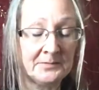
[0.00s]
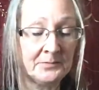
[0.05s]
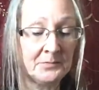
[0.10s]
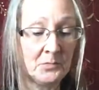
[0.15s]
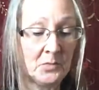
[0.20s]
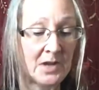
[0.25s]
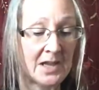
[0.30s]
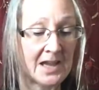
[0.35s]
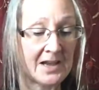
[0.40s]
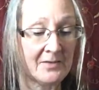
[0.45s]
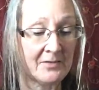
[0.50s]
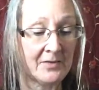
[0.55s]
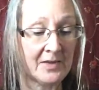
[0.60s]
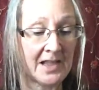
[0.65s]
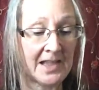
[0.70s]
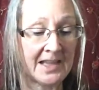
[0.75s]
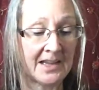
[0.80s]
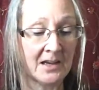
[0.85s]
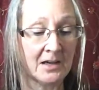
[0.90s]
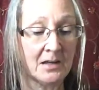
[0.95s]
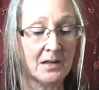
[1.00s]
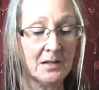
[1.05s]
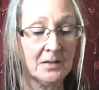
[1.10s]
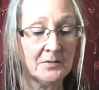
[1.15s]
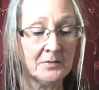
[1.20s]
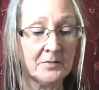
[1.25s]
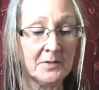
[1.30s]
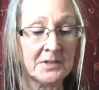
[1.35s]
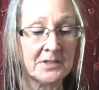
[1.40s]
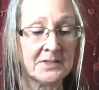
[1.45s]
And we have a
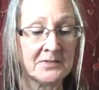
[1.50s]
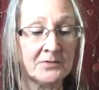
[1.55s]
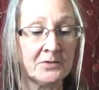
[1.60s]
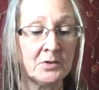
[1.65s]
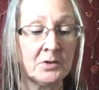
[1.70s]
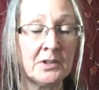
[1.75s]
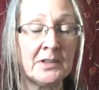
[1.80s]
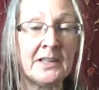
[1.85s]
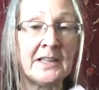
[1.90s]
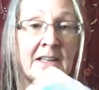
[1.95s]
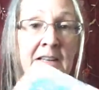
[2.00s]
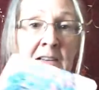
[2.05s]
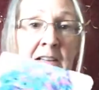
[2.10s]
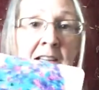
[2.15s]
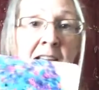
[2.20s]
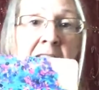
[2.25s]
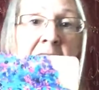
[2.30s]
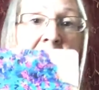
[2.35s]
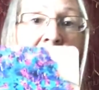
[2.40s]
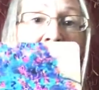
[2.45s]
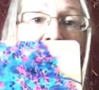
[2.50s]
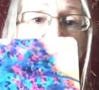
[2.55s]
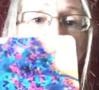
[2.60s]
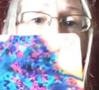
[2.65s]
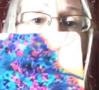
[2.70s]
card that's fallen out here.